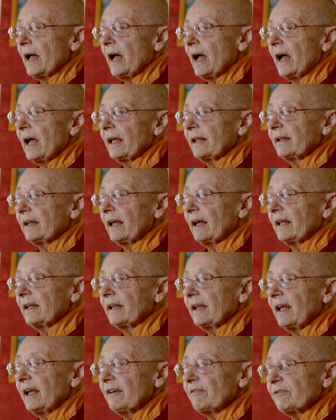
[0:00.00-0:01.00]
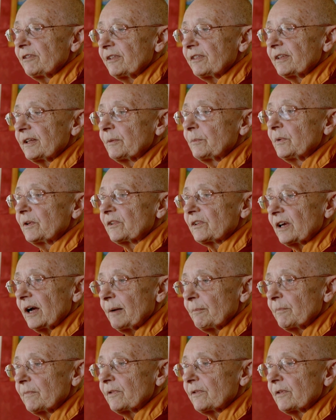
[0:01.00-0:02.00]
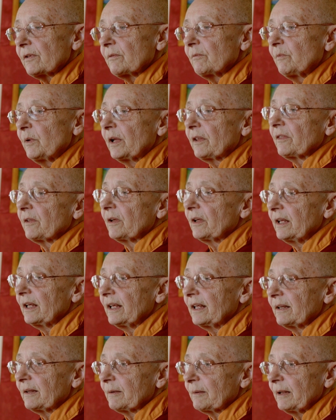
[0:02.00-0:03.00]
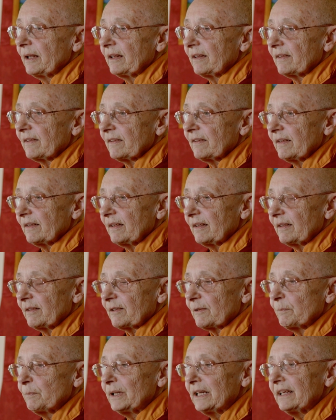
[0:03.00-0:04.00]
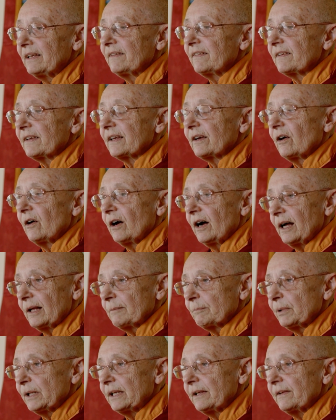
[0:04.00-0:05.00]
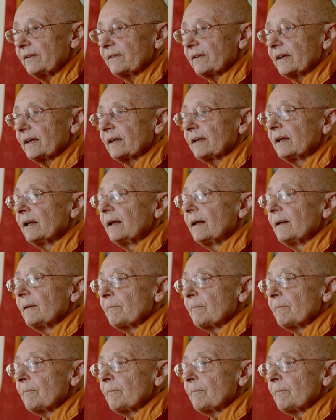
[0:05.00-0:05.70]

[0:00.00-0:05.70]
And everything which comes, whether it's pleasing or unpleasing,